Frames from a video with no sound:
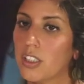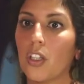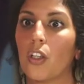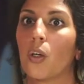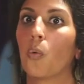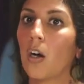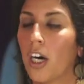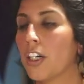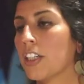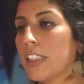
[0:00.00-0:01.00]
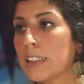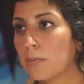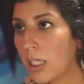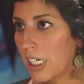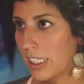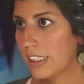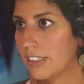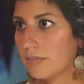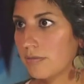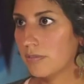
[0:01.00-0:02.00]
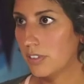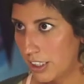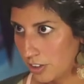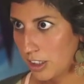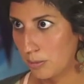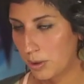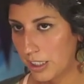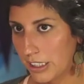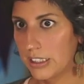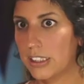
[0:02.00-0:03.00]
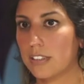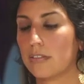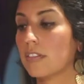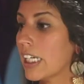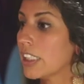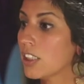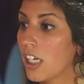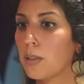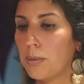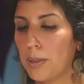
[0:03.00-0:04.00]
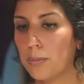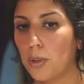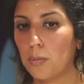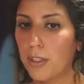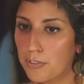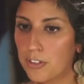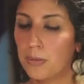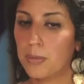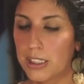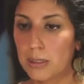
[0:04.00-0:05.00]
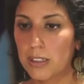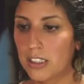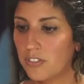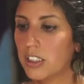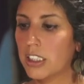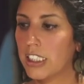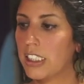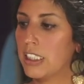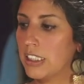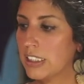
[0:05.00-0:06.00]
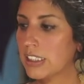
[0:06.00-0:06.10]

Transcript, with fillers: The water is my healing place, like a lot of people. But for me specifically, it is,